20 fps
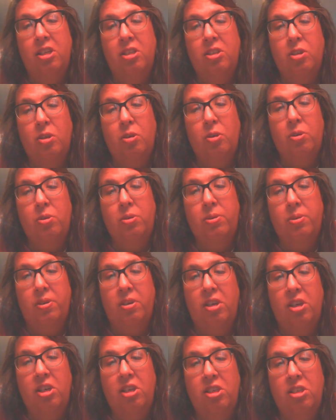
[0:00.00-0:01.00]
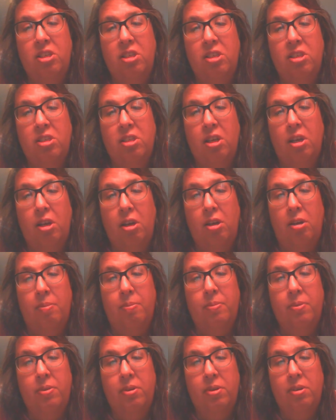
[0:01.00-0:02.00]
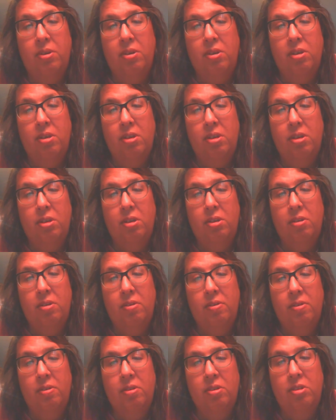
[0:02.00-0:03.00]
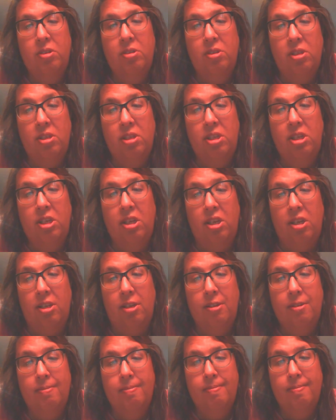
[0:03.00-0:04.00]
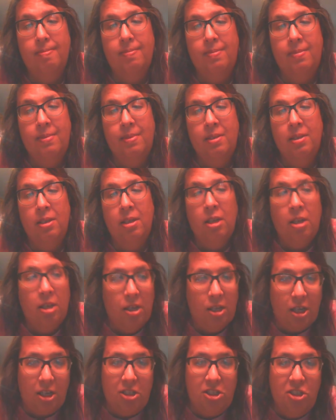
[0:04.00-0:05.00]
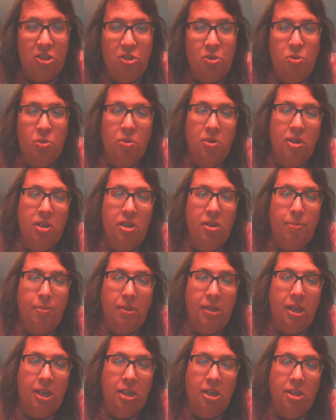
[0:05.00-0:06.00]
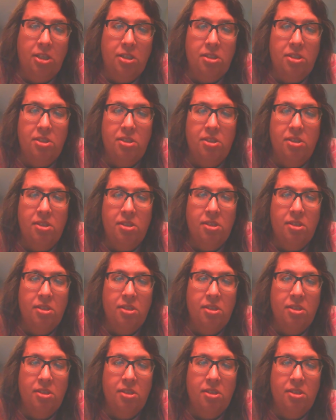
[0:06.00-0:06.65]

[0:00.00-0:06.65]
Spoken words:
whole creations up to the T. Not destroying the planets.